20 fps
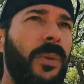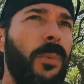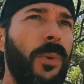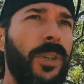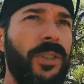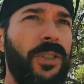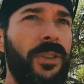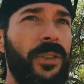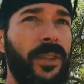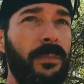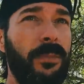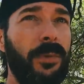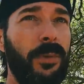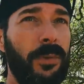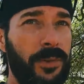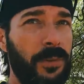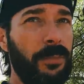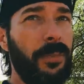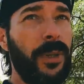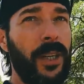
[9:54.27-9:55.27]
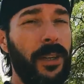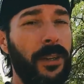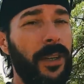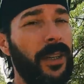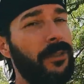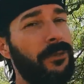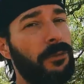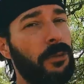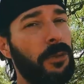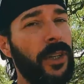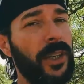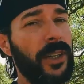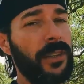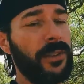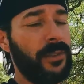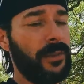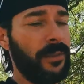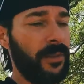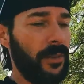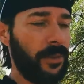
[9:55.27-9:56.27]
which you can pull some power out of 4/8,